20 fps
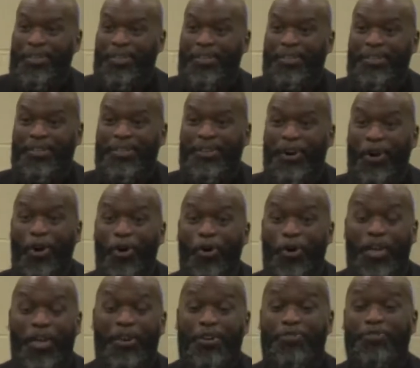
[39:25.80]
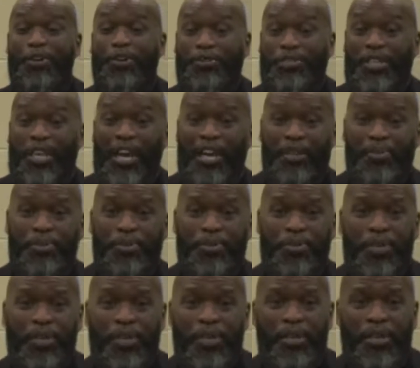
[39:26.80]
we held folks
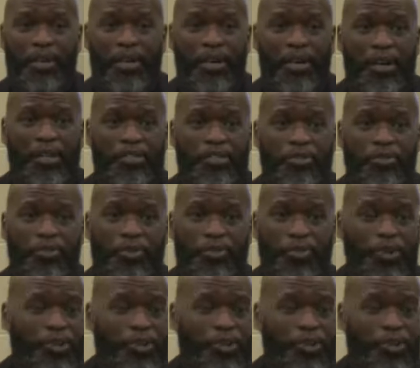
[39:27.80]
accountable to do the